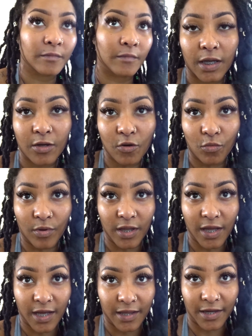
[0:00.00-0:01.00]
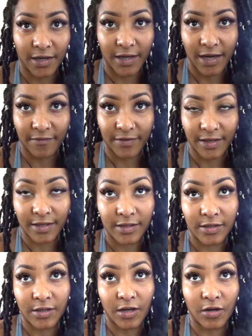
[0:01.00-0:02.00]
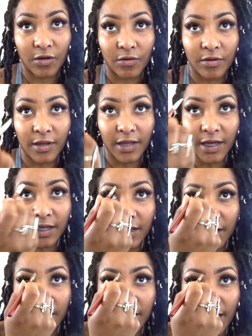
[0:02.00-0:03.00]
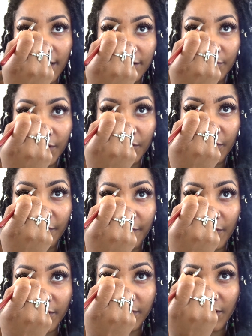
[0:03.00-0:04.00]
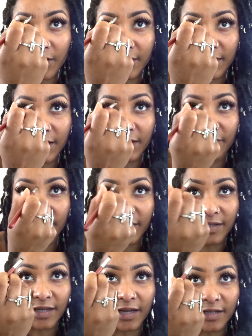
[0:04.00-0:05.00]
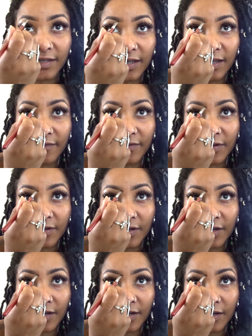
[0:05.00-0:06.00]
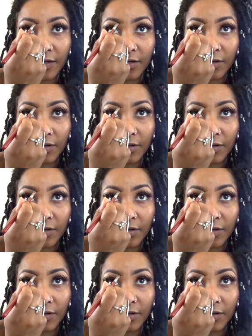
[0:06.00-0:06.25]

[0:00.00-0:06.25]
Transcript: And voila, there you have it. So then that's when you want to focus on to see if this side is even or not.